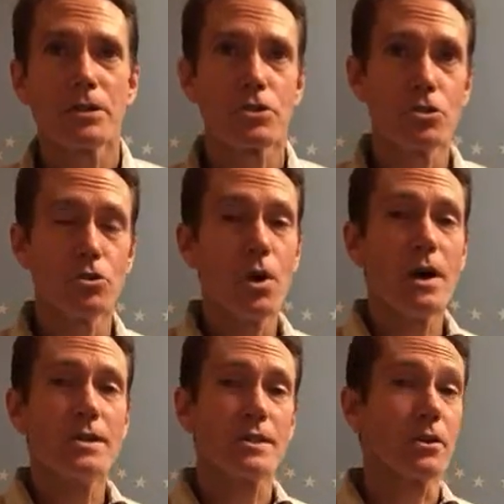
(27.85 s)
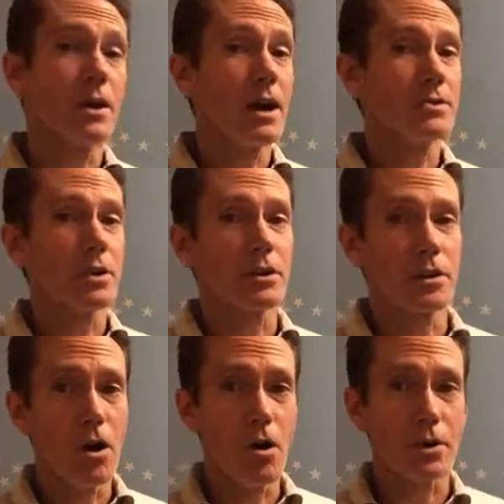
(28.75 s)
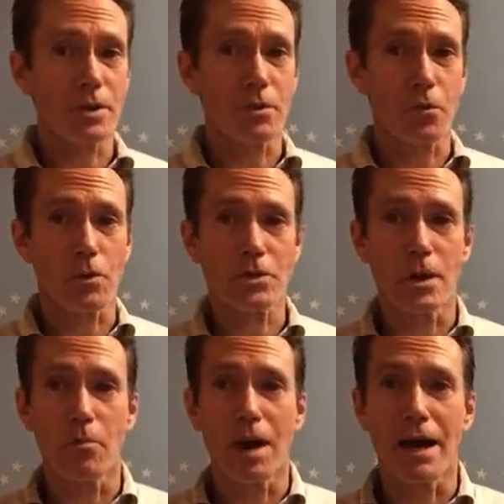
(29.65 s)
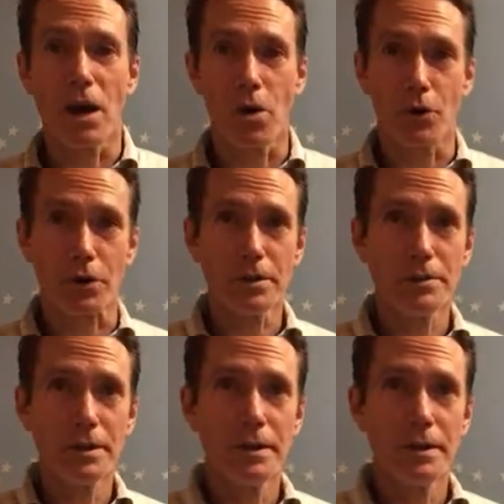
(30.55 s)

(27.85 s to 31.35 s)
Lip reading: 2, sell your house on your own as a for sale by owner;